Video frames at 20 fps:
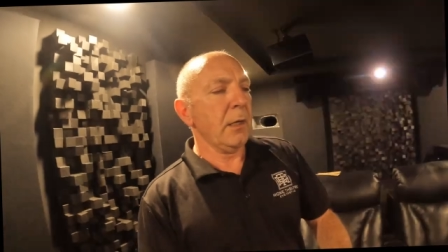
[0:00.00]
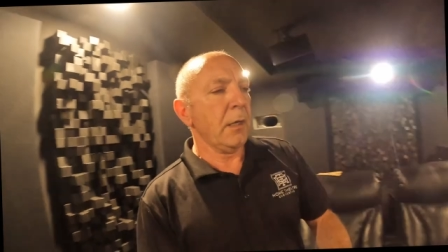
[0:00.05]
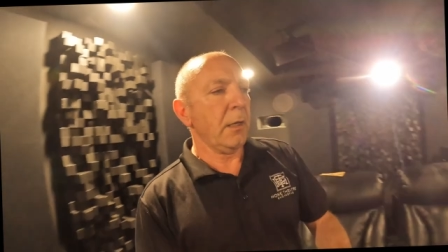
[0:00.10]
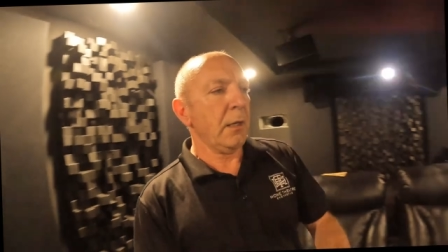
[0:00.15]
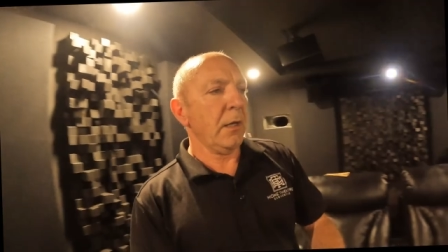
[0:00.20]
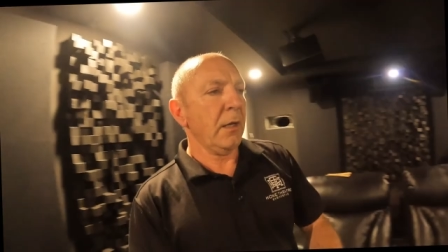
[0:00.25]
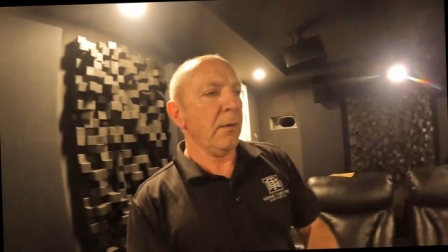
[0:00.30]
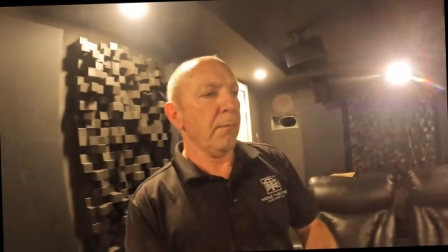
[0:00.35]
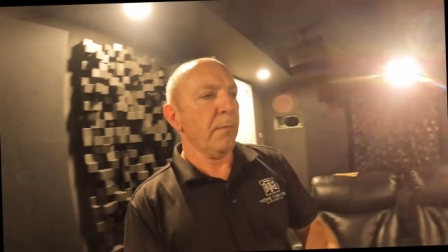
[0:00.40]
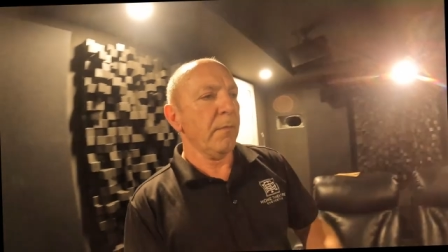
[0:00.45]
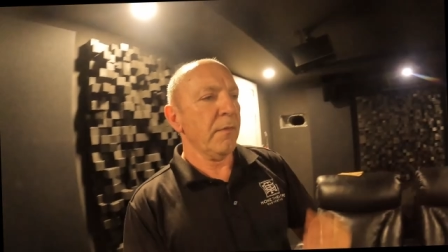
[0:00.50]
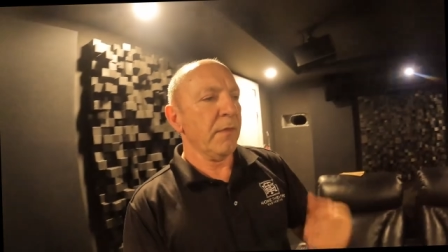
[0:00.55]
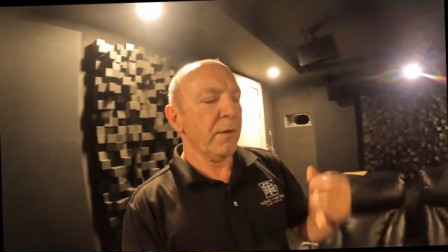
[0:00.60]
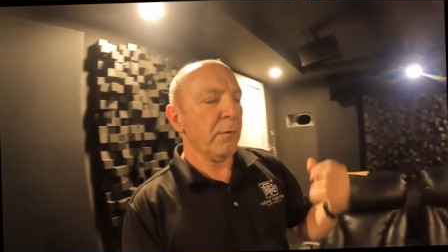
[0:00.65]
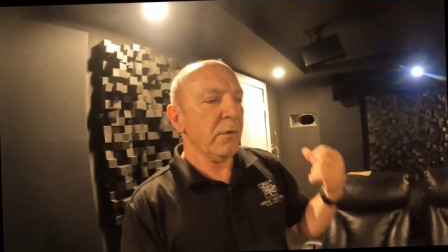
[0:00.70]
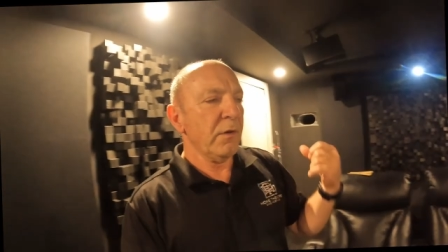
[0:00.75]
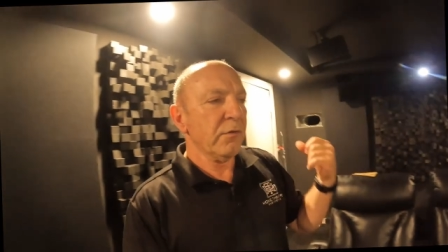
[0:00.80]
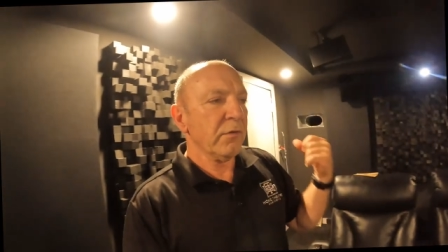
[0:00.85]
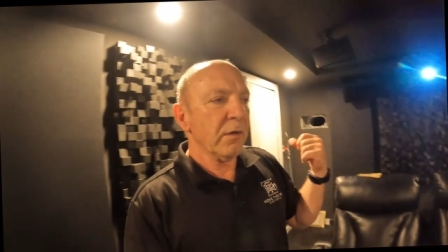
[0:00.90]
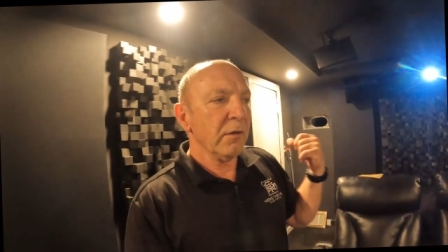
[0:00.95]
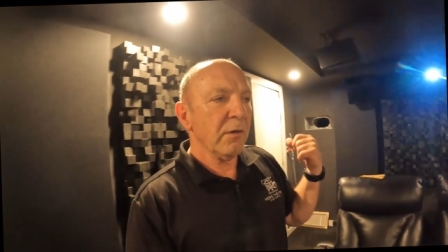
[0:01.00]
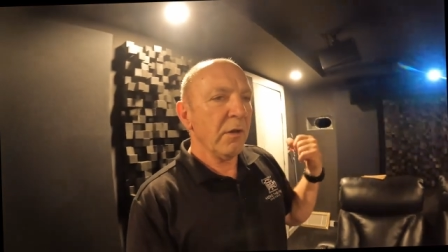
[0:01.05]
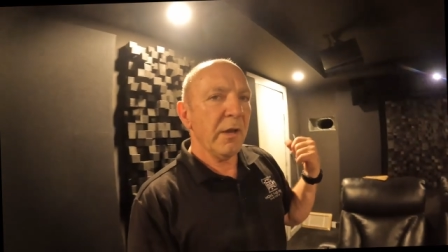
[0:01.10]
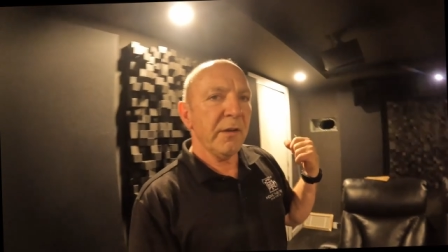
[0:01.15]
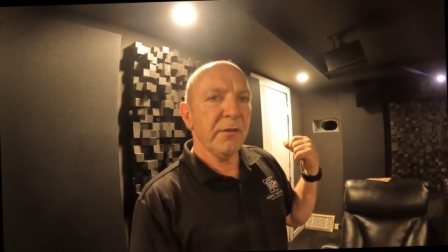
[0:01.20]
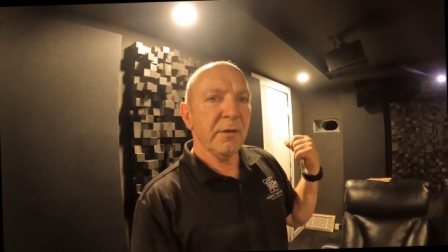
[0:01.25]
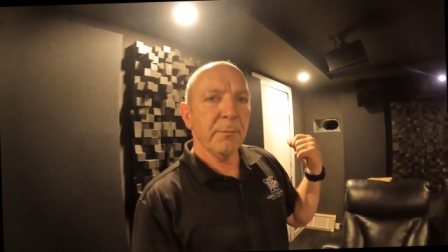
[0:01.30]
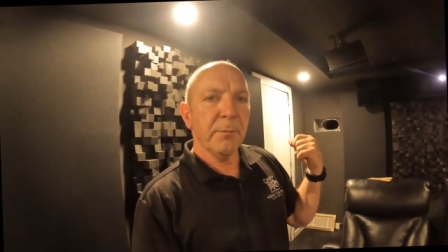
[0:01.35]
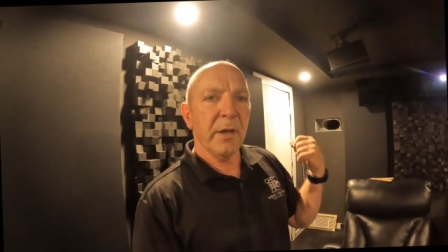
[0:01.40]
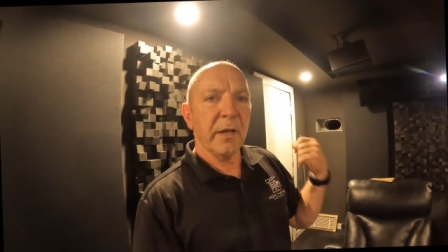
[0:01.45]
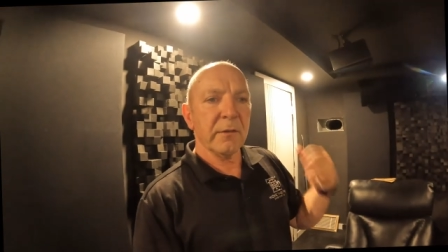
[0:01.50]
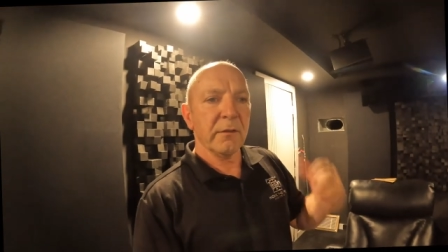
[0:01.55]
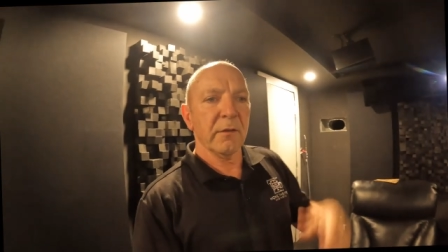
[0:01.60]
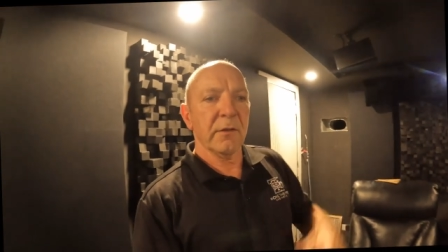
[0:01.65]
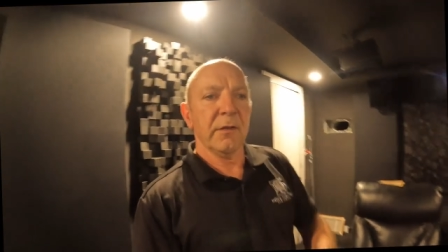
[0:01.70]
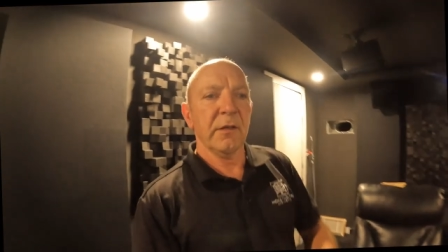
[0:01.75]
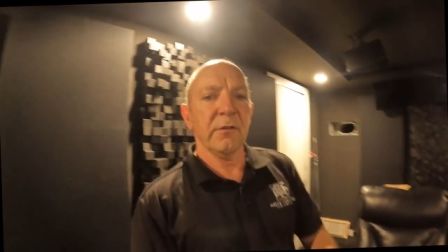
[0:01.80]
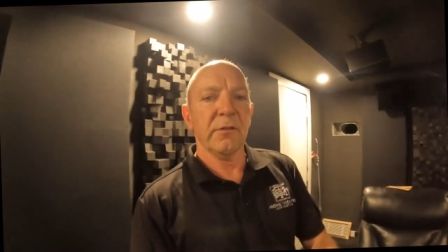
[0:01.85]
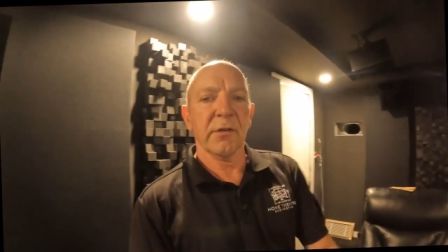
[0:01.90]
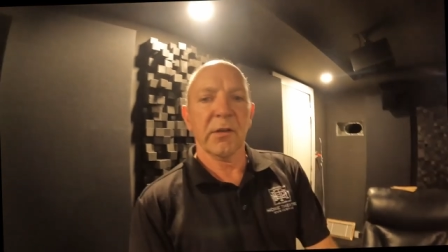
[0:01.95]
Um, there is a lighting puck
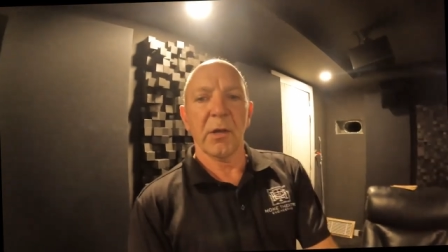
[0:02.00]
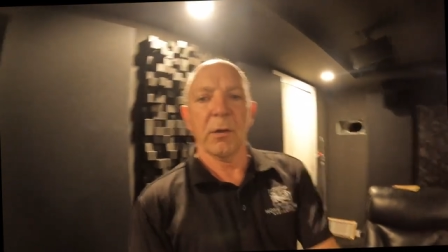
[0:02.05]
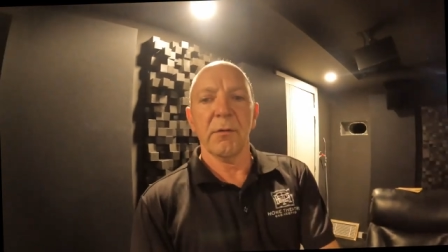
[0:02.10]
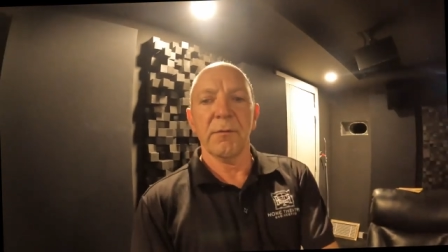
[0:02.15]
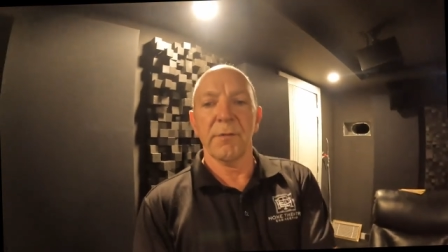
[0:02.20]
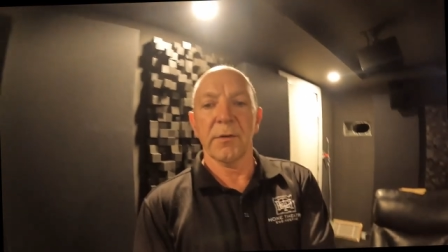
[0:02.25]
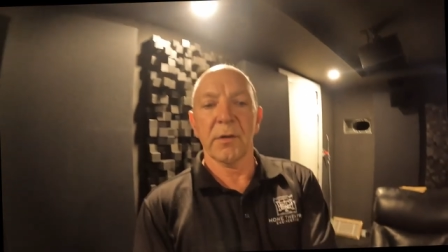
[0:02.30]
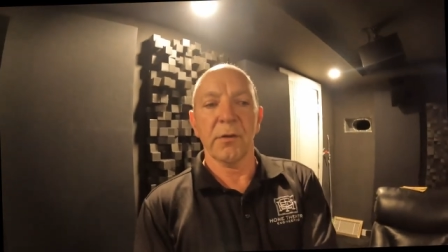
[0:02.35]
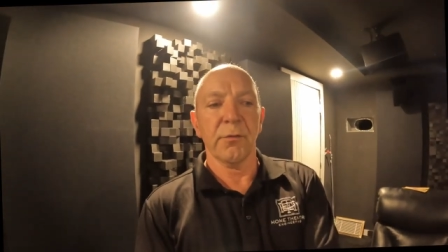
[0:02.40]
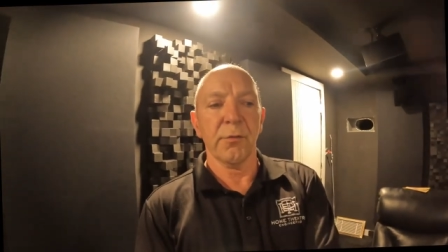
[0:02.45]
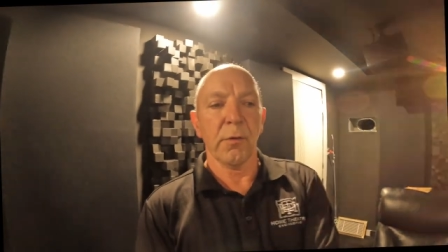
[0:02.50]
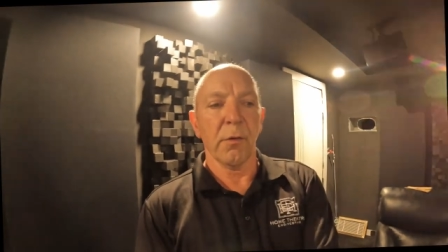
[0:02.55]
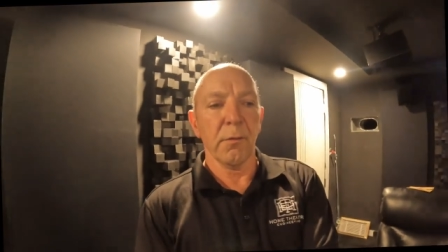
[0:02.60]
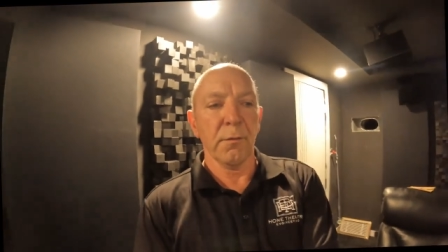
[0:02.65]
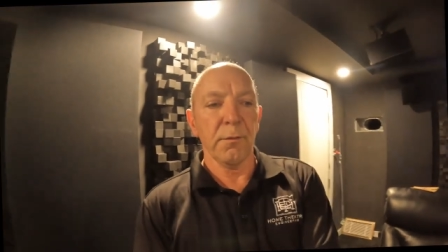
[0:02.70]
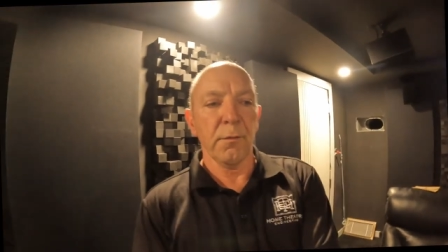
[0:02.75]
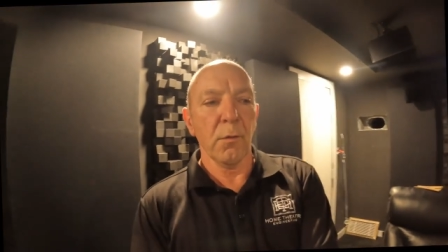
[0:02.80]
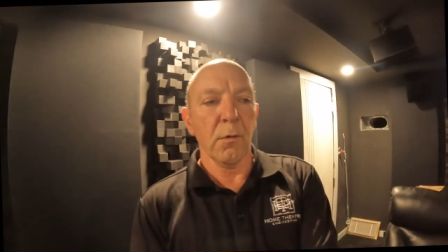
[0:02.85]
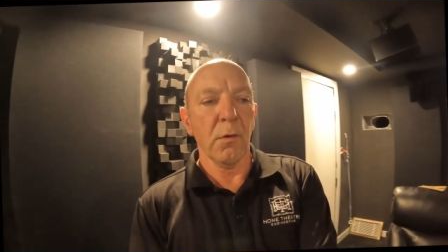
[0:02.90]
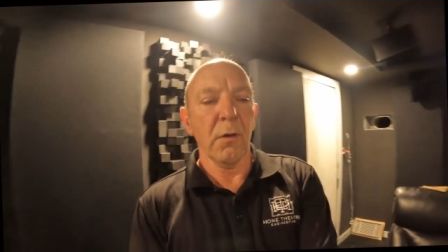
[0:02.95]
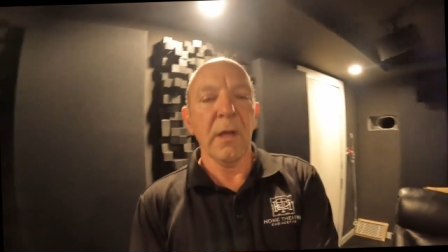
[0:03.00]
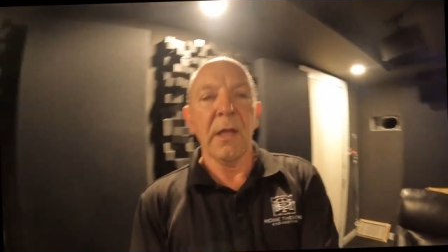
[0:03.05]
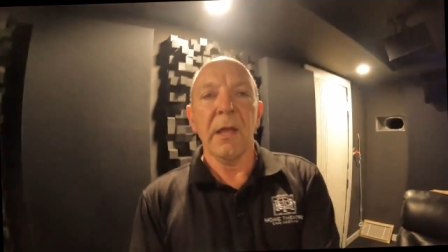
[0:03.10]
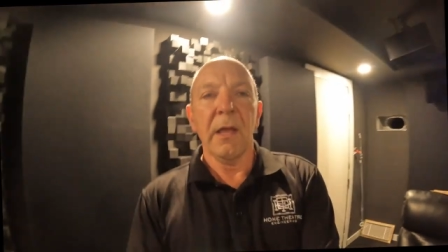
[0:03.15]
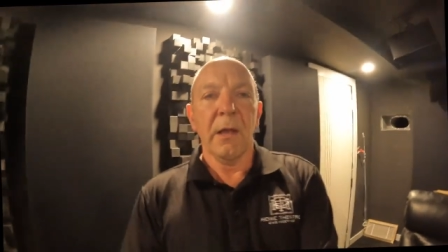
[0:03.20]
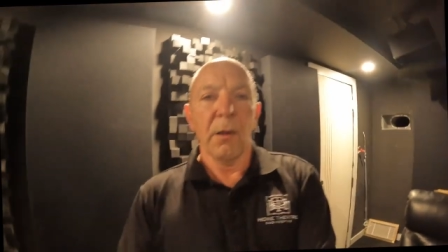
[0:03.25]
that needs to go in for Control four.